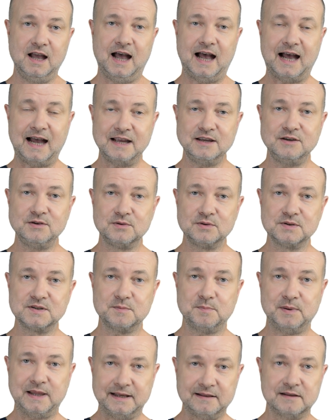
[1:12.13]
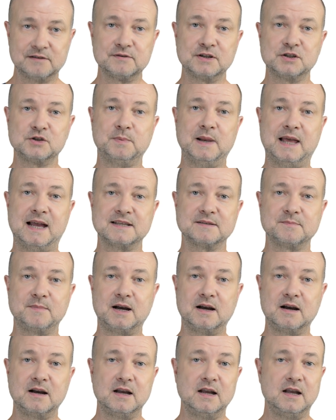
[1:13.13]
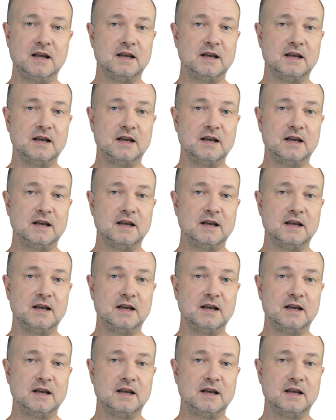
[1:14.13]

I used platelet-rich plasma,